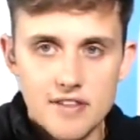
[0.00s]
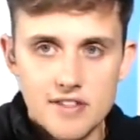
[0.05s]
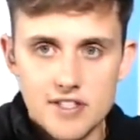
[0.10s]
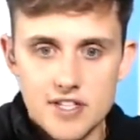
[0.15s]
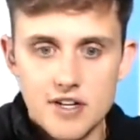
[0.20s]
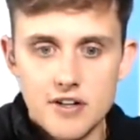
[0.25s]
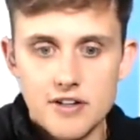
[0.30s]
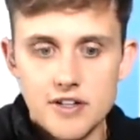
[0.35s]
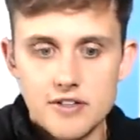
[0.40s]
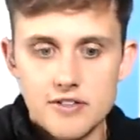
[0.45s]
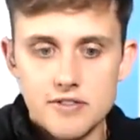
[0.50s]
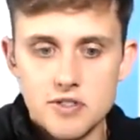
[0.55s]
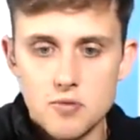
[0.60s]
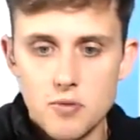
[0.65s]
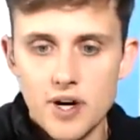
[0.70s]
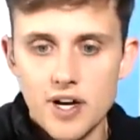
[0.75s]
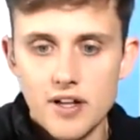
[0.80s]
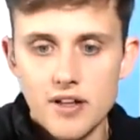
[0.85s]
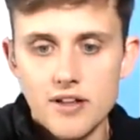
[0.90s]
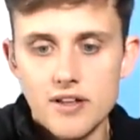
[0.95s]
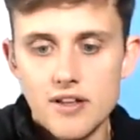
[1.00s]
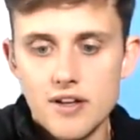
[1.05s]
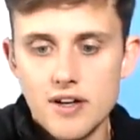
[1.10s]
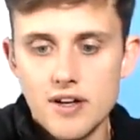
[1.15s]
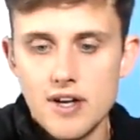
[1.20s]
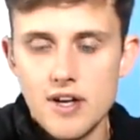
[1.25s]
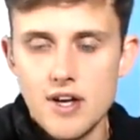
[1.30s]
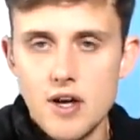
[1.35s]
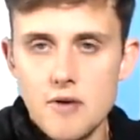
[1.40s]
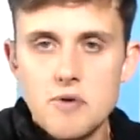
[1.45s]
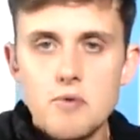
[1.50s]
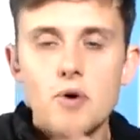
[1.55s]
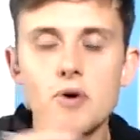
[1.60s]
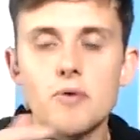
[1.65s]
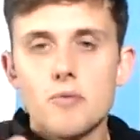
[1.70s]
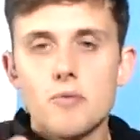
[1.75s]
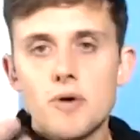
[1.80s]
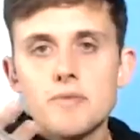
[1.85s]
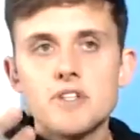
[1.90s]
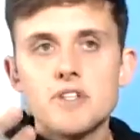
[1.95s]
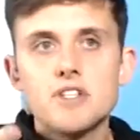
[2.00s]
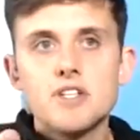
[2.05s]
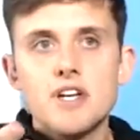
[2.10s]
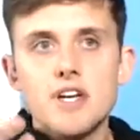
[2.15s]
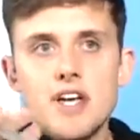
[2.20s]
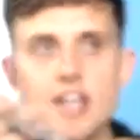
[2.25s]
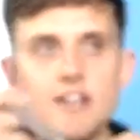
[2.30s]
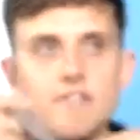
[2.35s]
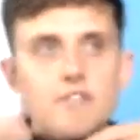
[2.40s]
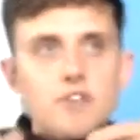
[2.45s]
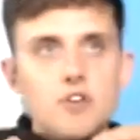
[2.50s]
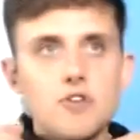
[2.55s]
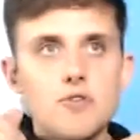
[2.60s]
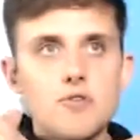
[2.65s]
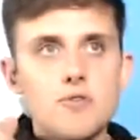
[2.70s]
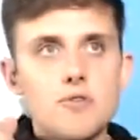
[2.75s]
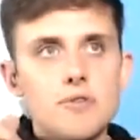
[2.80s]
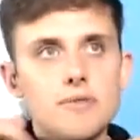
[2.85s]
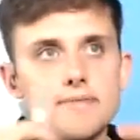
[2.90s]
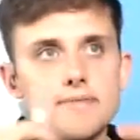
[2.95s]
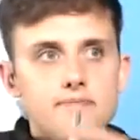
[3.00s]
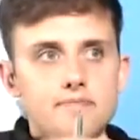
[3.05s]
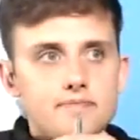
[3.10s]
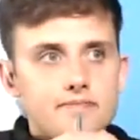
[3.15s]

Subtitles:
area as well. I mean, what would, if you